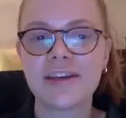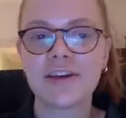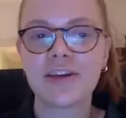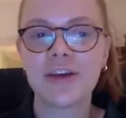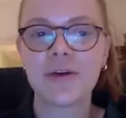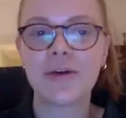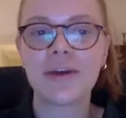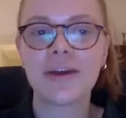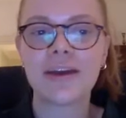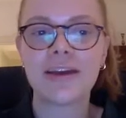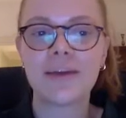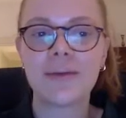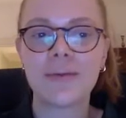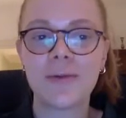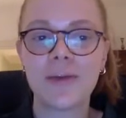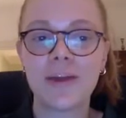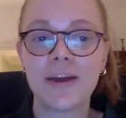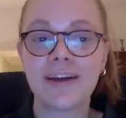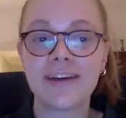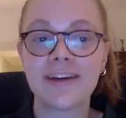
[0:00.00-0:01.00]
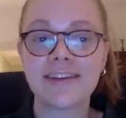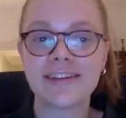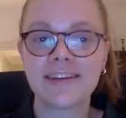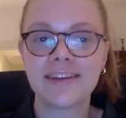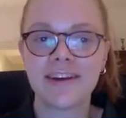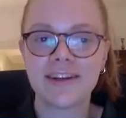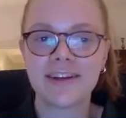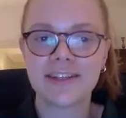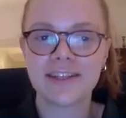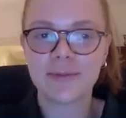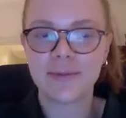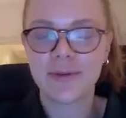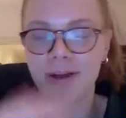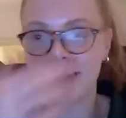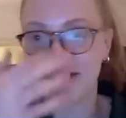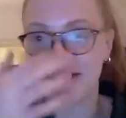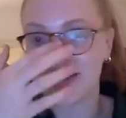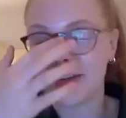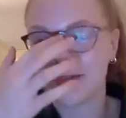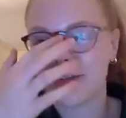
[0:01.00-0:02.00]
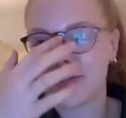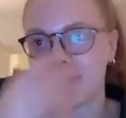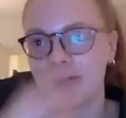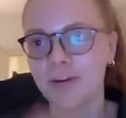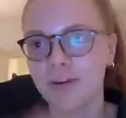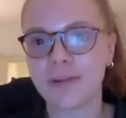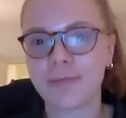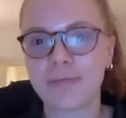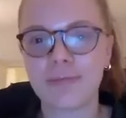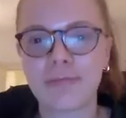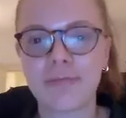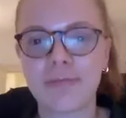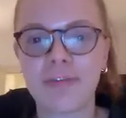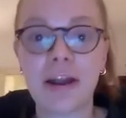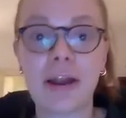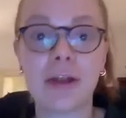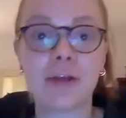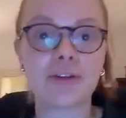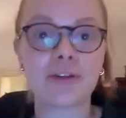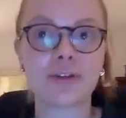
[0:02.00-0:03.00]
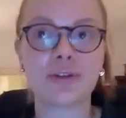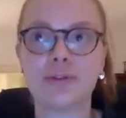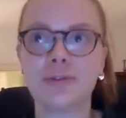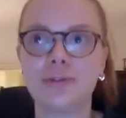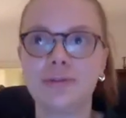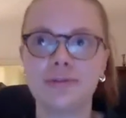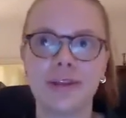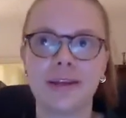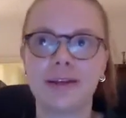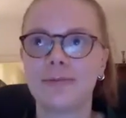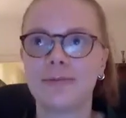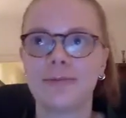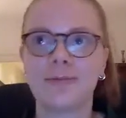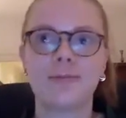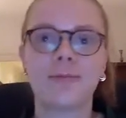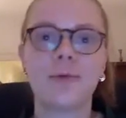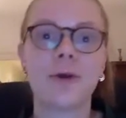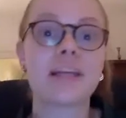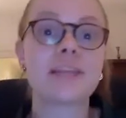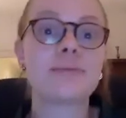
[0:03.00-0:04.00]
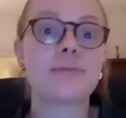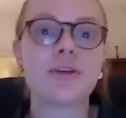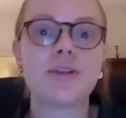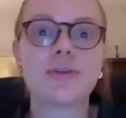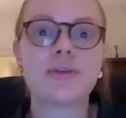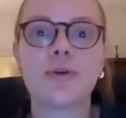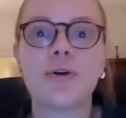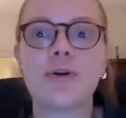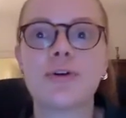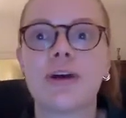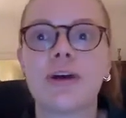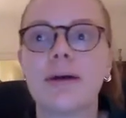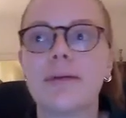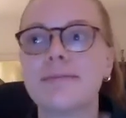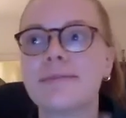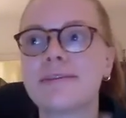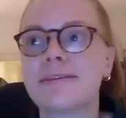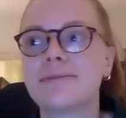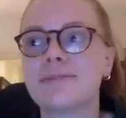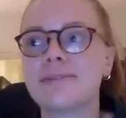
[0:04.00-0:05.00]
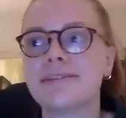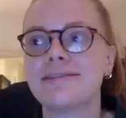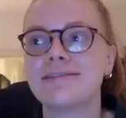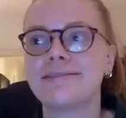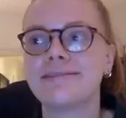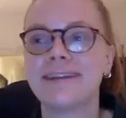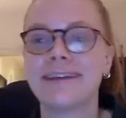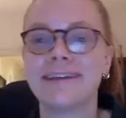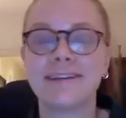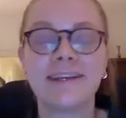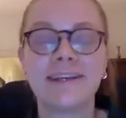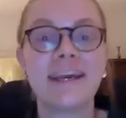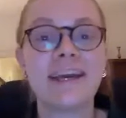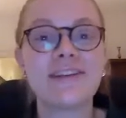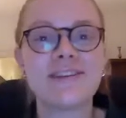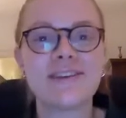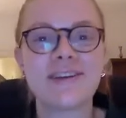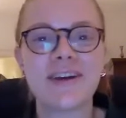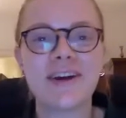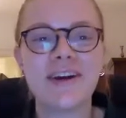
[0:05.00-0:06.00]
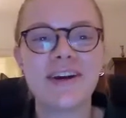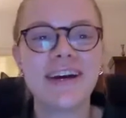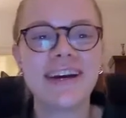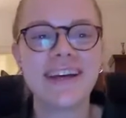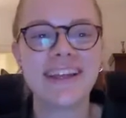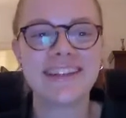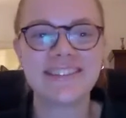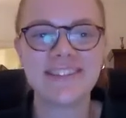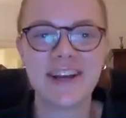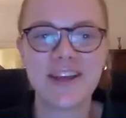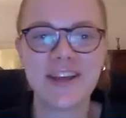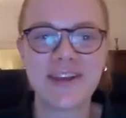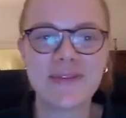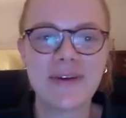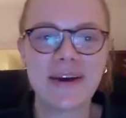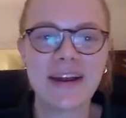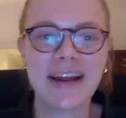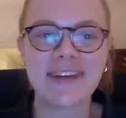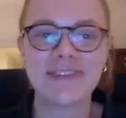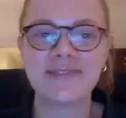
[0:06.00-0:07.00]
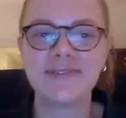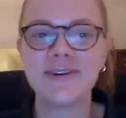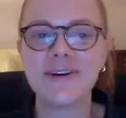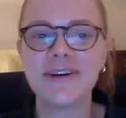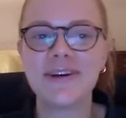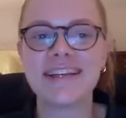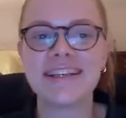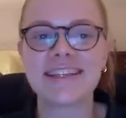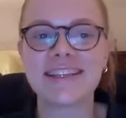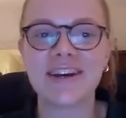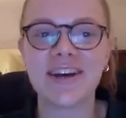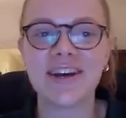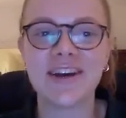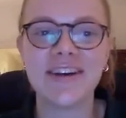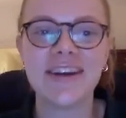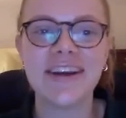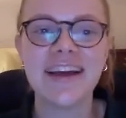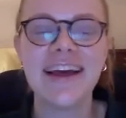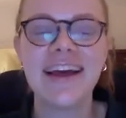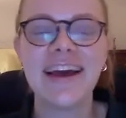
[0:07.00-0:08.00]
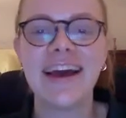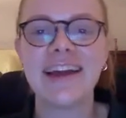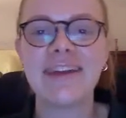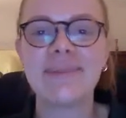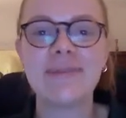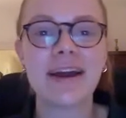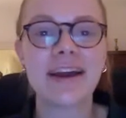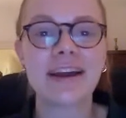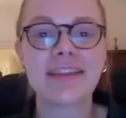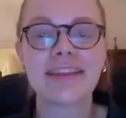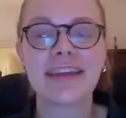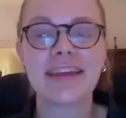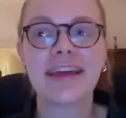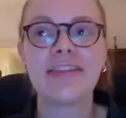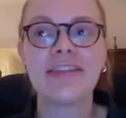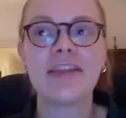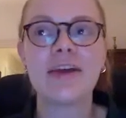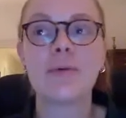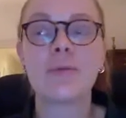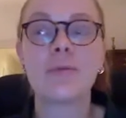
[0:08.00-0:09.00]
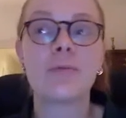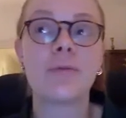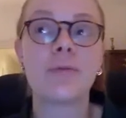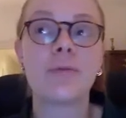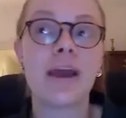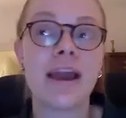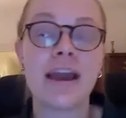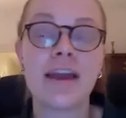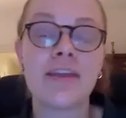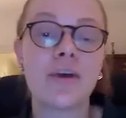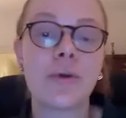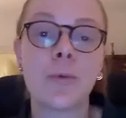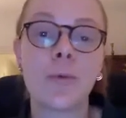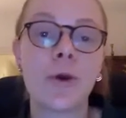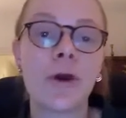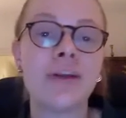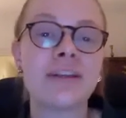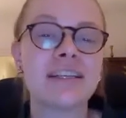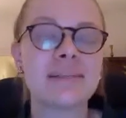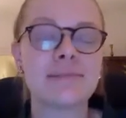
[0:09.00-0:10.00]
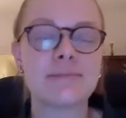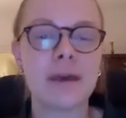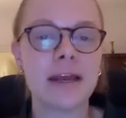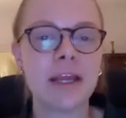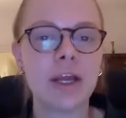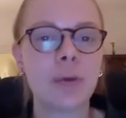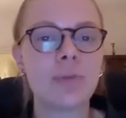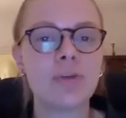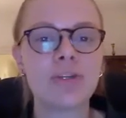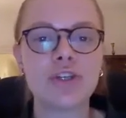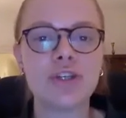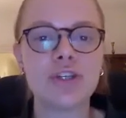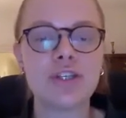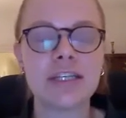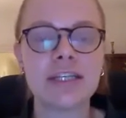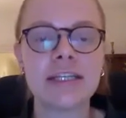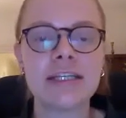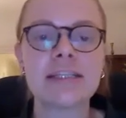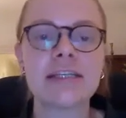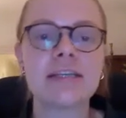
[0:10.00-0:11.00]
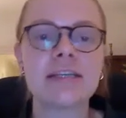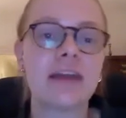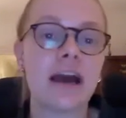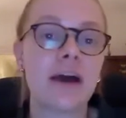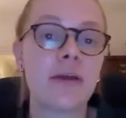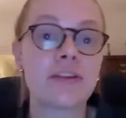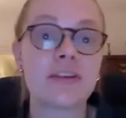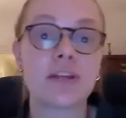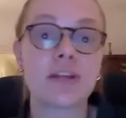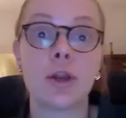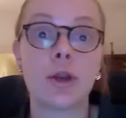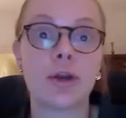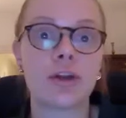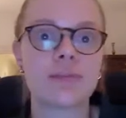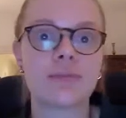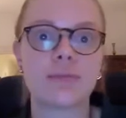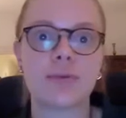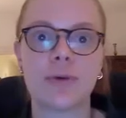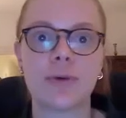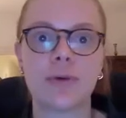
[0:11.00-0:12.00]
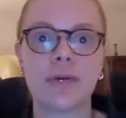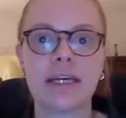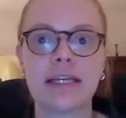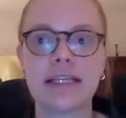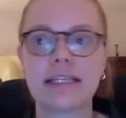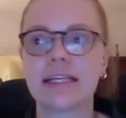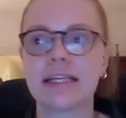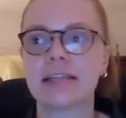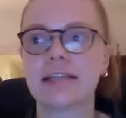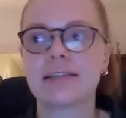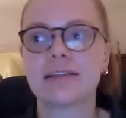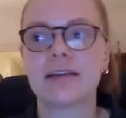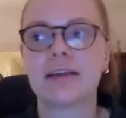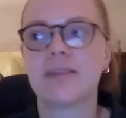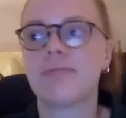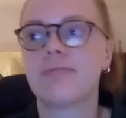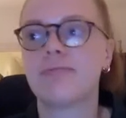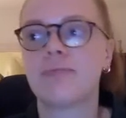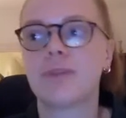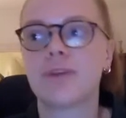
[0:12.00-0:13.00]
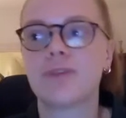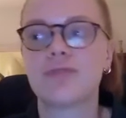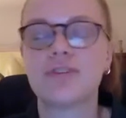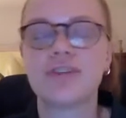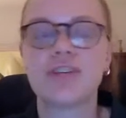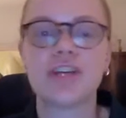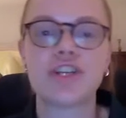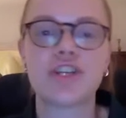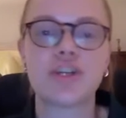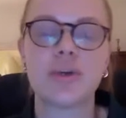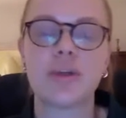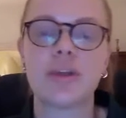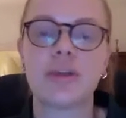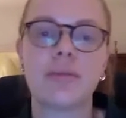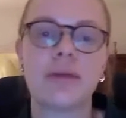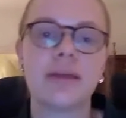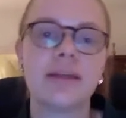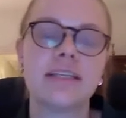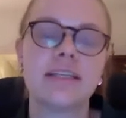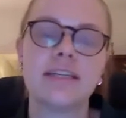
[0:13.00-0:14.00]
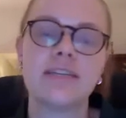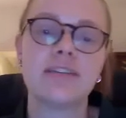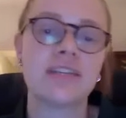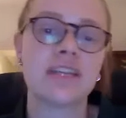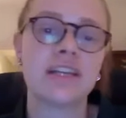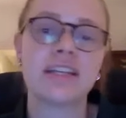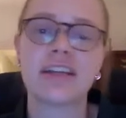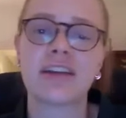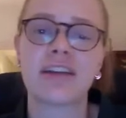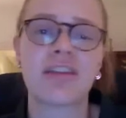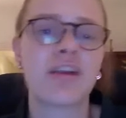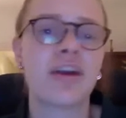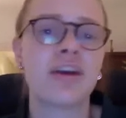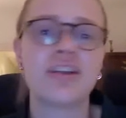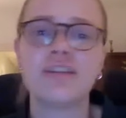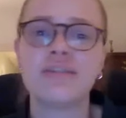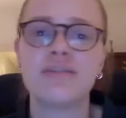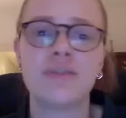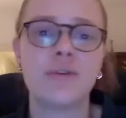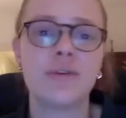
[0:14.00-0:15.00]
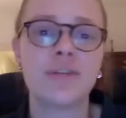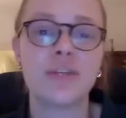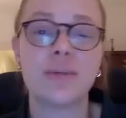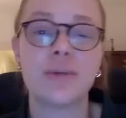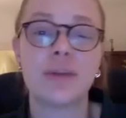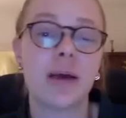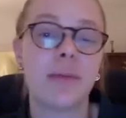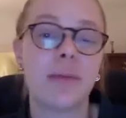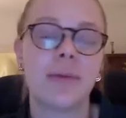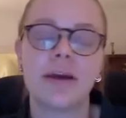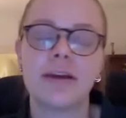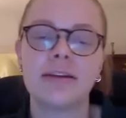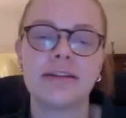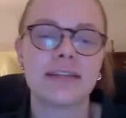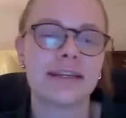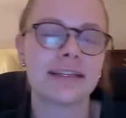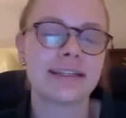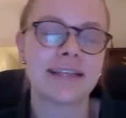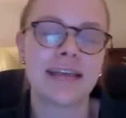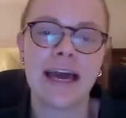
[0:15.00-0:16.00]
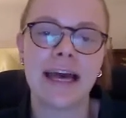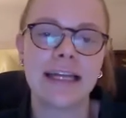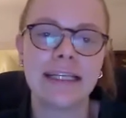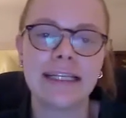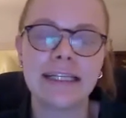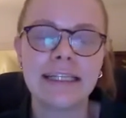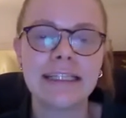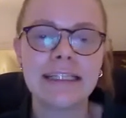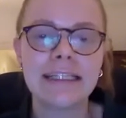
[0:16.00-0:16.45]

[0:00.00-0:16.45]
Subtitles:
going in, when I started applying for like financial like work experience programs, it was like years ago. I was trying to think about like 4 years ago. And back then there weren't as many opportunities. So now there's a lot of spring weeks. Like I was researching with a mentee recently, it's like 30, 40. When I applied, there was like 10.